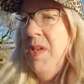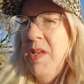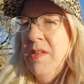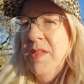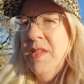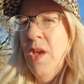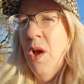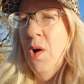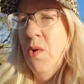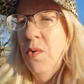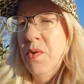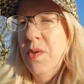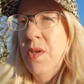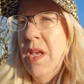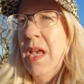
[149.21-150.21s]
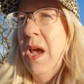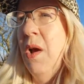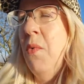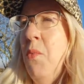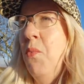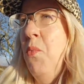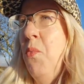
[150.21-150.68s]
So
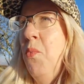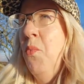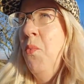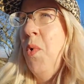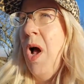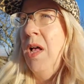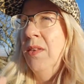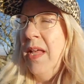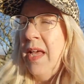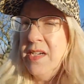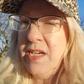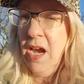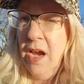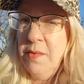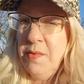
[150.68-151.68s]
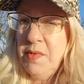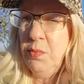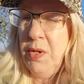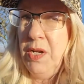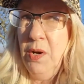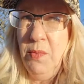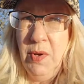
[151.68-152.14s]
a lot of times
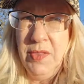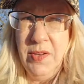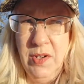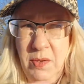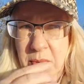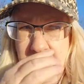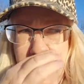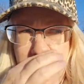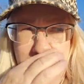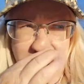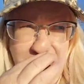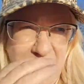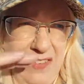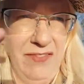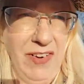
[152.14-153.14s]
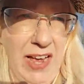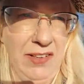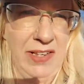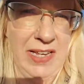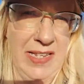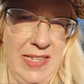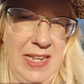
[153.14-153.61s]
we don't want there to be any hills and
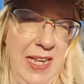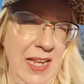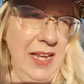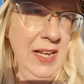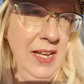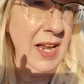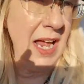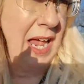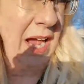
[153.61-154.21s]
valleys in